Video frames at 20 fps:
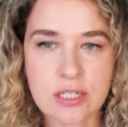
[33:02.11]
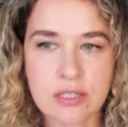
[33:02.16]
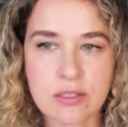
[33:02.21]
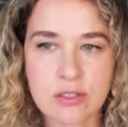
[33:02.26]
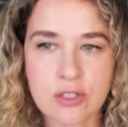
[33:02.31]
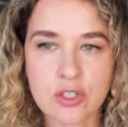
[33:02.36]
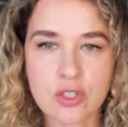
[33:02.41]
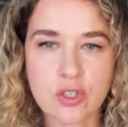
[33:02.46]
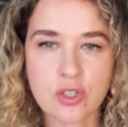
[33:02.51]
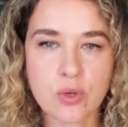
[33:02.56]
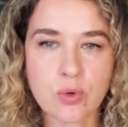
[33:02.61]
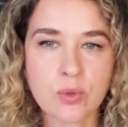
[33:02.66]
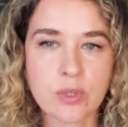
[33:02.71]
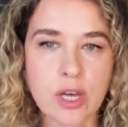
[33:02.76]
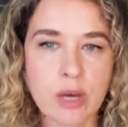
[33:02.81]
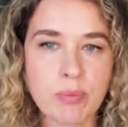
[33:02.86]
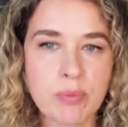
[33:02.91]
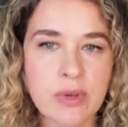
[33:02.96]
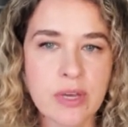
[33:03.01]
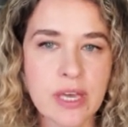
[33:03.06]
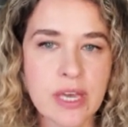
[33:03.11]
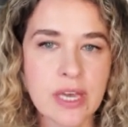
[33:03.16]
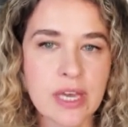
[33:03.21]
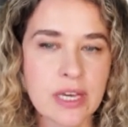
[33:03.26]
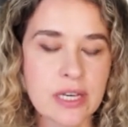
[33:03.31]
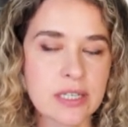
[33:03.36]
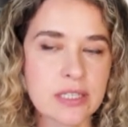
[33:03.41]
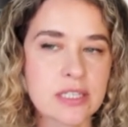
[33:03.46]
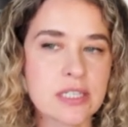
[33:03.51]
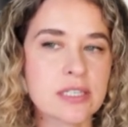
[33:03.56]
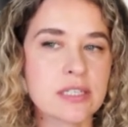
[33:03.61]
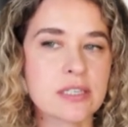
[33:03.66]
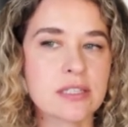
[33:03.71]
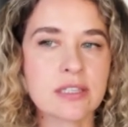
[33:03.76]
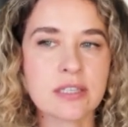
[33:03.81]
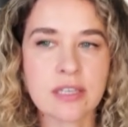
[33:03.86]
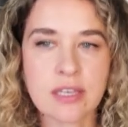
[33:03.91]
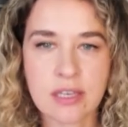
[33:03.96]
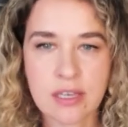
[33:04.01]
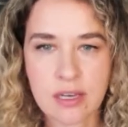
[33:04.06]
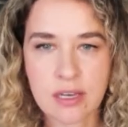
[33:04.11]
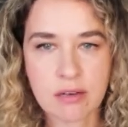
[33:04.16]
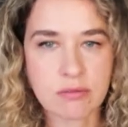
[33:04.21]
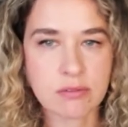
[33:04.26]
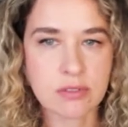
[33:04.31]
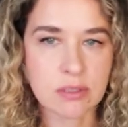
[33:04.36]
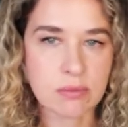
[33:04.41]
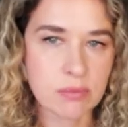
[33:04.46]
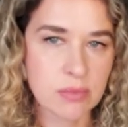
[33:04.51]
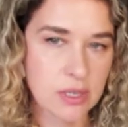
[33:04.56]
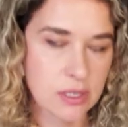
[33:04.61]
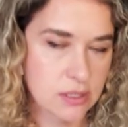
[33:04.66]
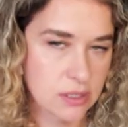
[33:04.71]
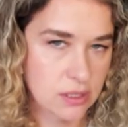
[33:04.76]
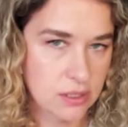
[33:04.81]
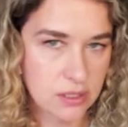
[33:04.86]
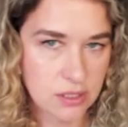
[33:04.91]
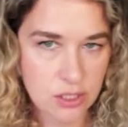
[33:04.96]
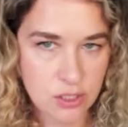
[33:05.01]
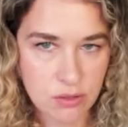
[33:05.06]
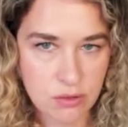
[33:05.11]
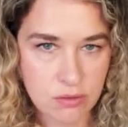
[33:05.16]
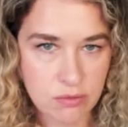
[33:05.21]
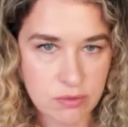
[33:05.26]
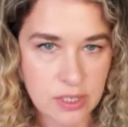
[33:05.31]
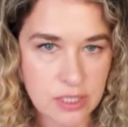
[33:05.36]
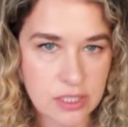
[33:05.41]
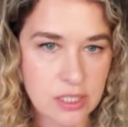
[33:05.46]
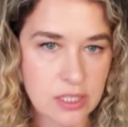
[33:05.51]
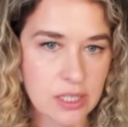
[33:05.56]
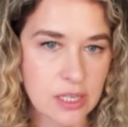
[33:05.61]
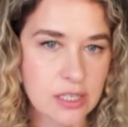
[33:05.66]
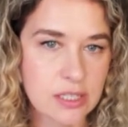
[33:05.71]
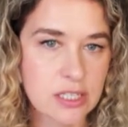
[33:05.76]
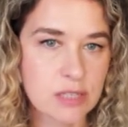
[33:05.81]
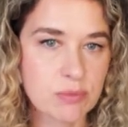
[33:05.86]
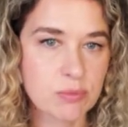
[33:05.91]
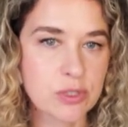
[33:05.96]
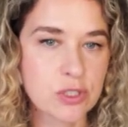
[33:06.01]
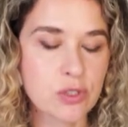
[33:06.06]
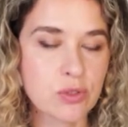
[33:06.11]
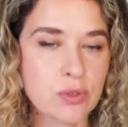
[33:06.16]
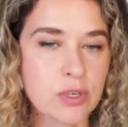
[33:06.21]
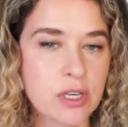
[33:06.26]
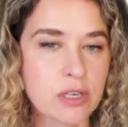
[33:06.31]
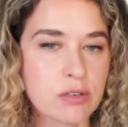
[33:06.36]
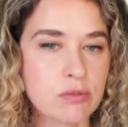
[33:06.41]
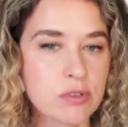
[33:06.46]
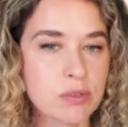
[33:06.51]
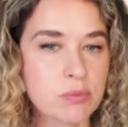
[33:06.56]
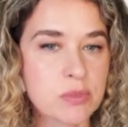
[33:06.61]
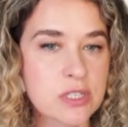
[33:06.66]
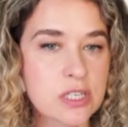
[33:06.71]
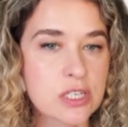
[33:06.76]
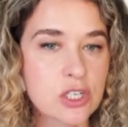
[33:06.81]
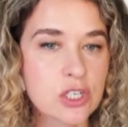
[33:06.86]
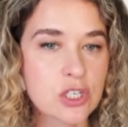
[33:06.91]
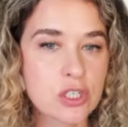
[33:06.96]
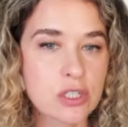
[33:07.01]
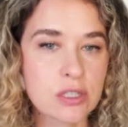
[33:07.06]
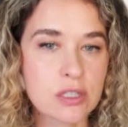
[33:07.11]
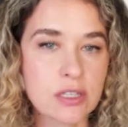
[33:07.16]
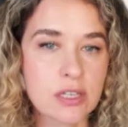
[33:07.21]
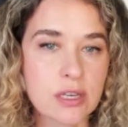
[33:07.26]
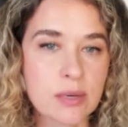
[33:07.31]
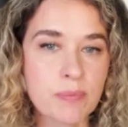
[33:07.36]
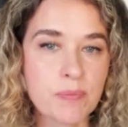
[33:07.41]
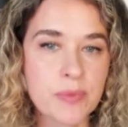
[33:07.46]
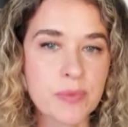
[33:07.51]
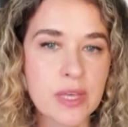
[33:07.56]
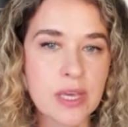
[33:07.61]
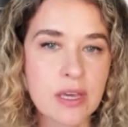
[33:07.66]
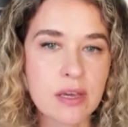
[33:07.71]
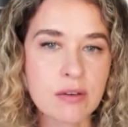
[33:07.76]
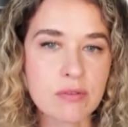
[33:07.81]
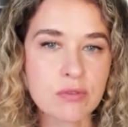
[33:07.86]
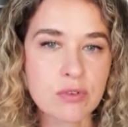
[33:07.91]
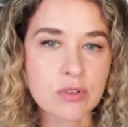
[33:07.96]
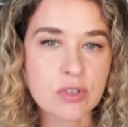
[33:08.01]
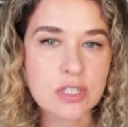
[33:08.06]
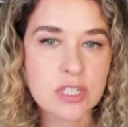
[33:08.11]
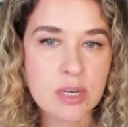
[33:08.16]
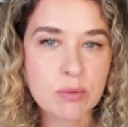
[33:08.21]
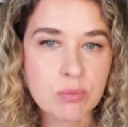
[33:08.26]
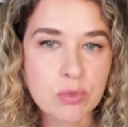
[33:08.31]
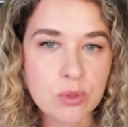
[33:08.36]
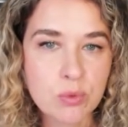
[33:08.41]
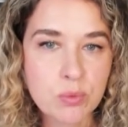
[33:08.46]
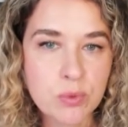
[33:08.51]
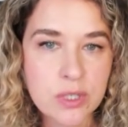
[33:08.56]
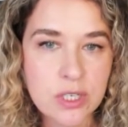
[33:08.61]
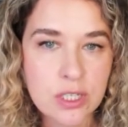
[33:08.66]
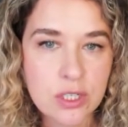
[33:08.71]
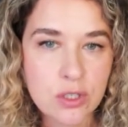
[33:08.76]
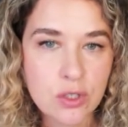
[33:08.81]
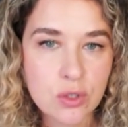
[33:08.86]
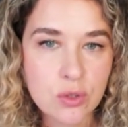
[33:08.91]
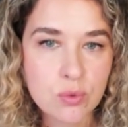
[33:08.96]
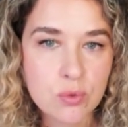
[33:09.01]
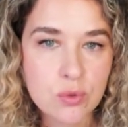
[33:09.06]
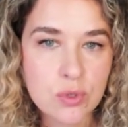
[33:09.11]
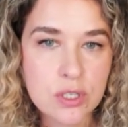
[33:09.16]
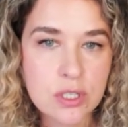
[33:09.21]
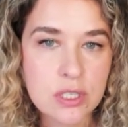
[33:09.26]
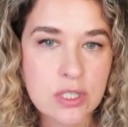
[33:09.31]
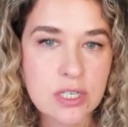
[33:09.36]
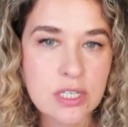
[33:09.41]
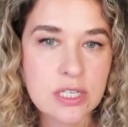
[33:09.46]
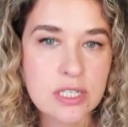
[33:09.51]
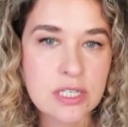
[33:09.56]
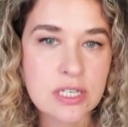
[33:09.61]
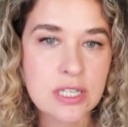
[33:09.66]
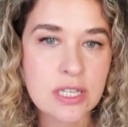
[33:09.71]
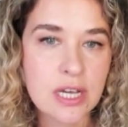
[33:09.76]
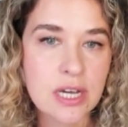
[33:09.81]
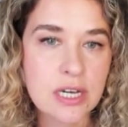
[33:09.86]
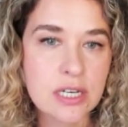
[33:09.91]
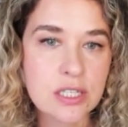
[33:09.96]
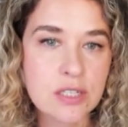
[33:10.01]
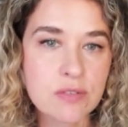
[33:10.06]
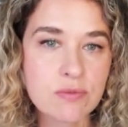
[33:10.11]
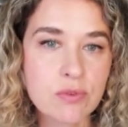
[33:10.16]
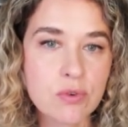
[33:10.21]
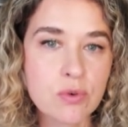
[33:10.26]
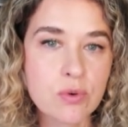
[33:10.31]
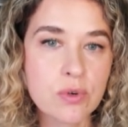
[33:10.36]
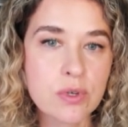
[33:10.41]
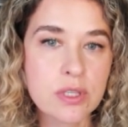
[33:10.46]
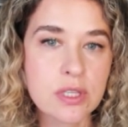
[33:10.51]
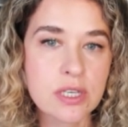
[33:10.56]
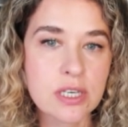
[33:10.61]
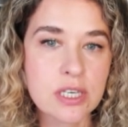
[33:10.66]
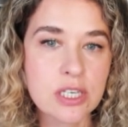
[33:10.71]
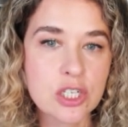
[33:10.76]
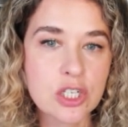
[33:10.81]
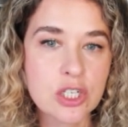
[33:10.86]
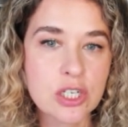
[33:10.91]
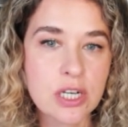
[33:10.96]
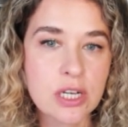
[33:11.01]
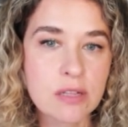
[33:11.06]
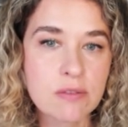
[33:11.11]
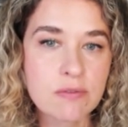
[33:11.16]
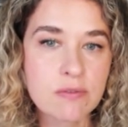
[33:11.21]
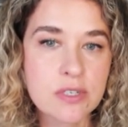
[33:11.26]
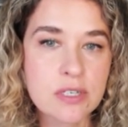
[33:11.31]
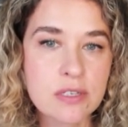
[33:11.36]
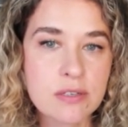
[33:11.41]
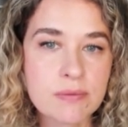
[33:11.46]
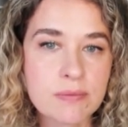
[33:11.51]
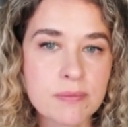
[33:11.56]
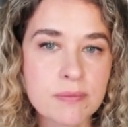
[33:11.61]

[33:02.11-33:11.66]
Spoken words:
showed up. It's the automatically generated lights, but you can reposition them. For example, we can use these lights for the shelves.